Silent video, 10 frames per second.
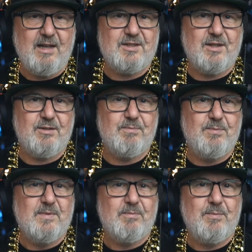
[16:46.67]
So
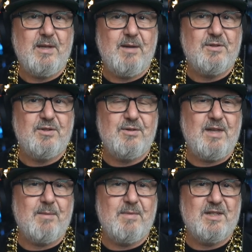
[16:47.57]
being able to do
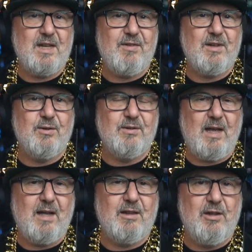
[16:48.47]
that means having
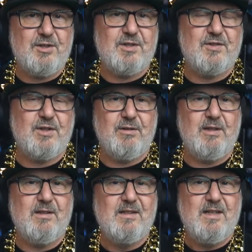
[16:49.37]
lots of solar.